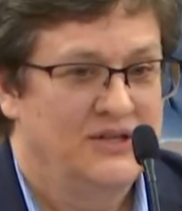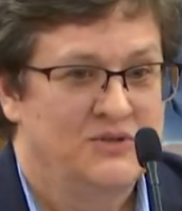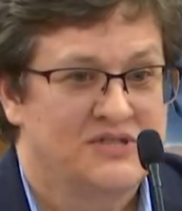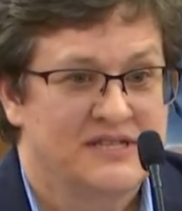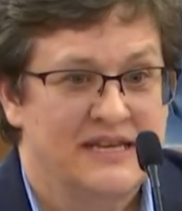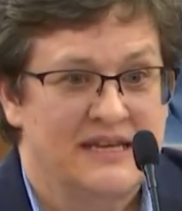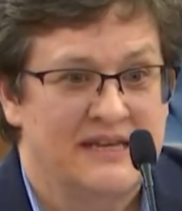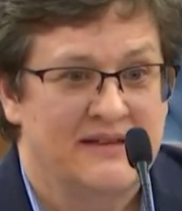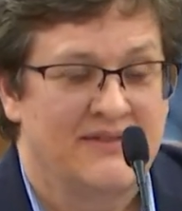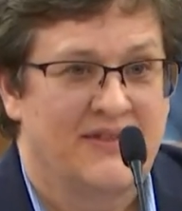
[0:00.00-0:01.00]
you
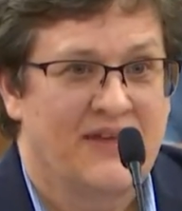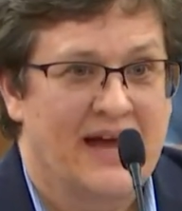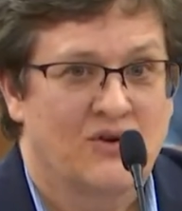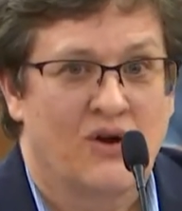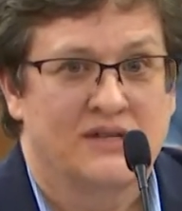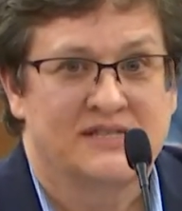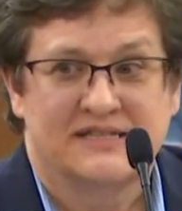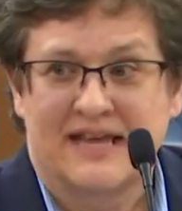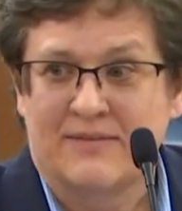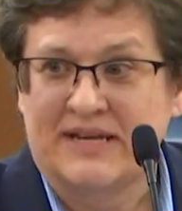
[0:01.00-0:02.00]
see that that
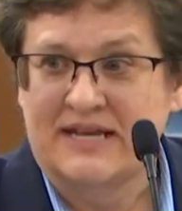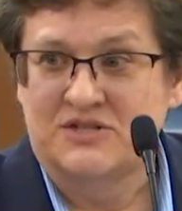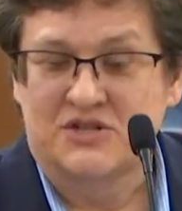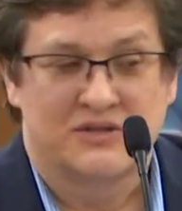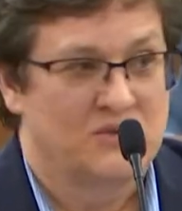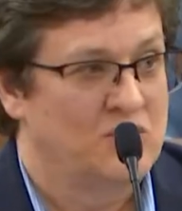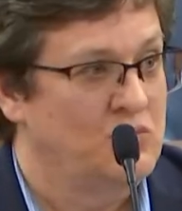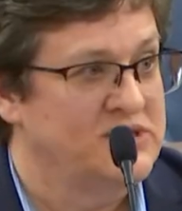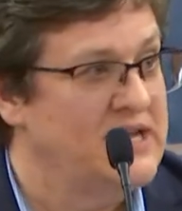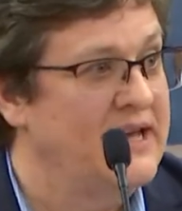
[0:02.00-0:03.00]
cross-examination
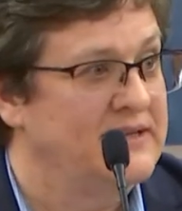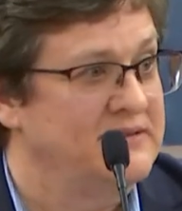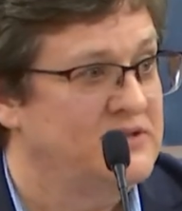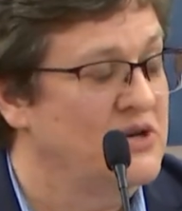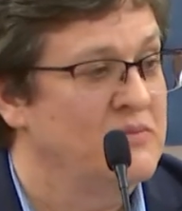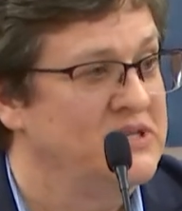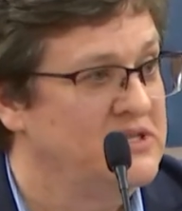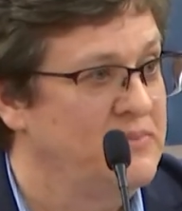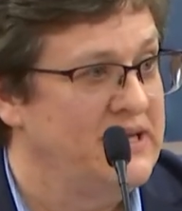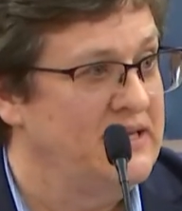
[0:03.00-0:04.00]
was not
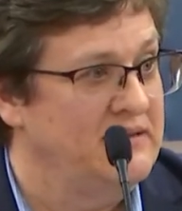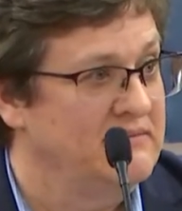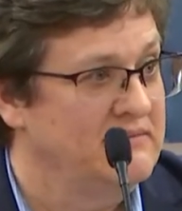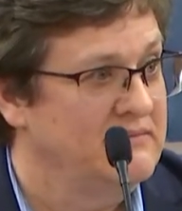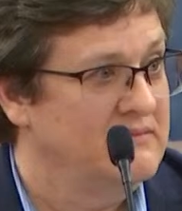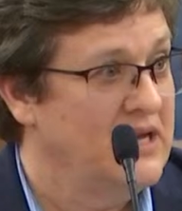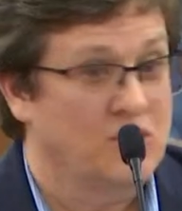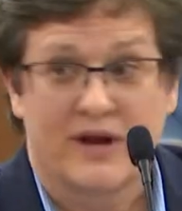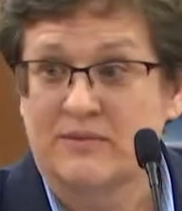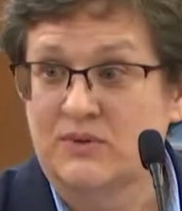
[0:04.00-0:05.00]
determined to be a
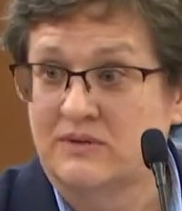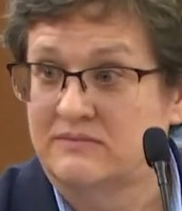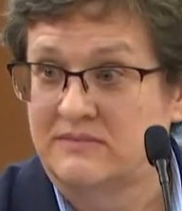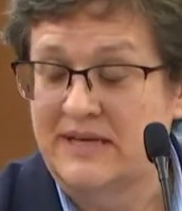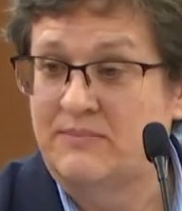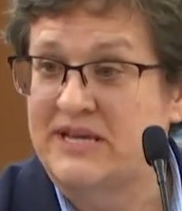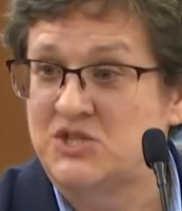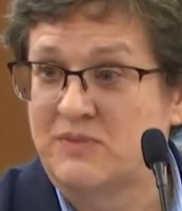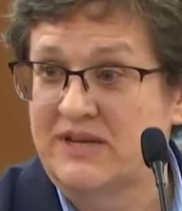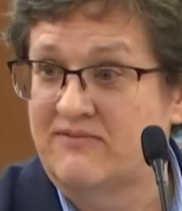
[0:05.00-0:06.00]
credible
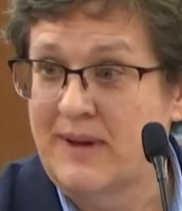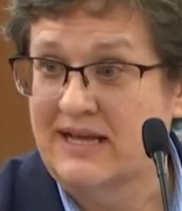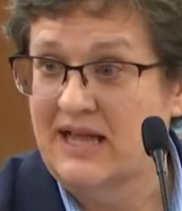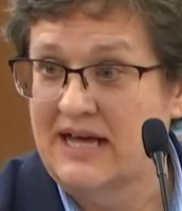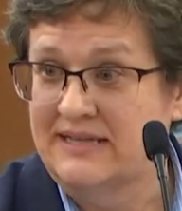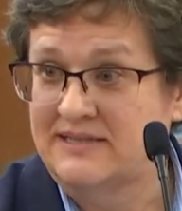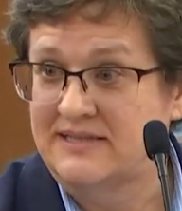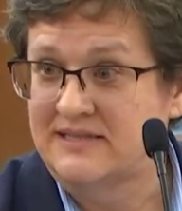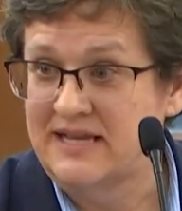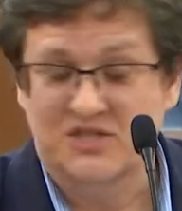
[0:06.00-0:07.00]
impeachment of my
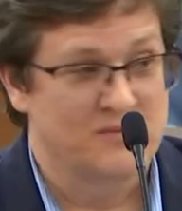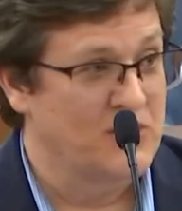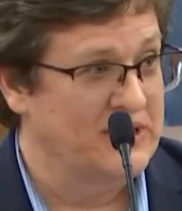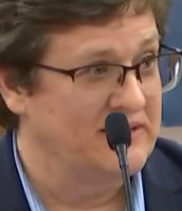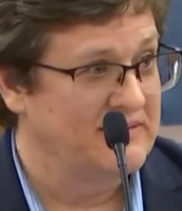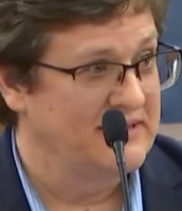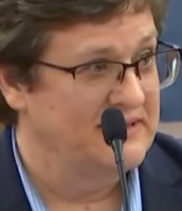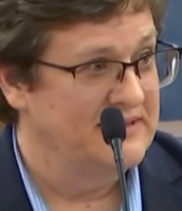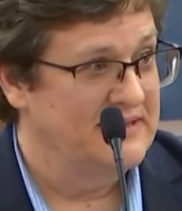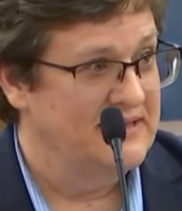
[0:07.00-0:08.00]
client's testimony.
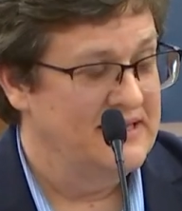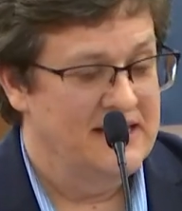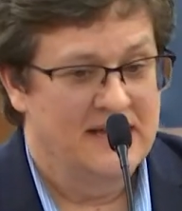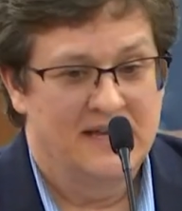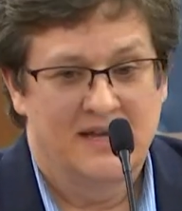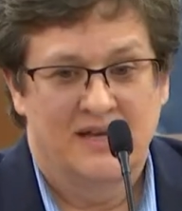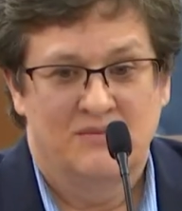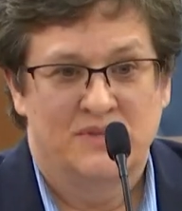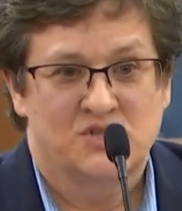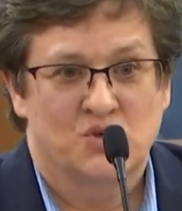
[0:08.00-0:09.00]

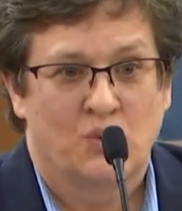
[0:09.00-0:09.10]
Mr.